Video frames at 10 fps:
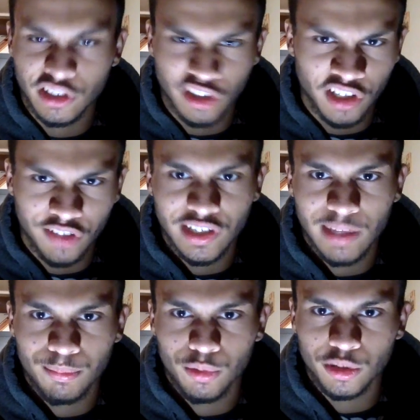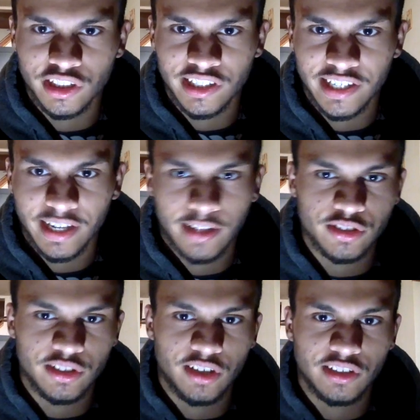There's enough of that bullshit and
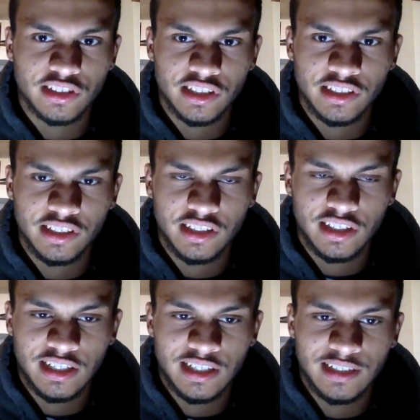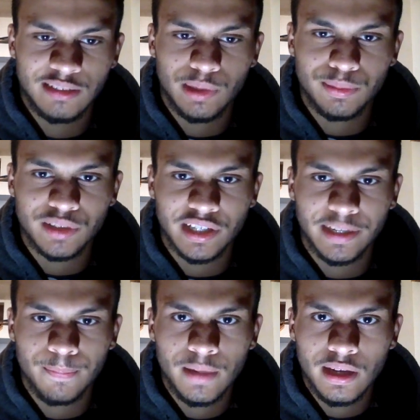cancer on this
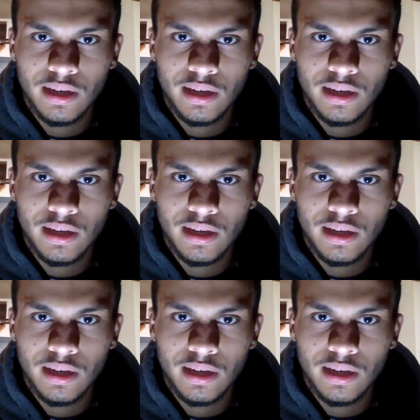website.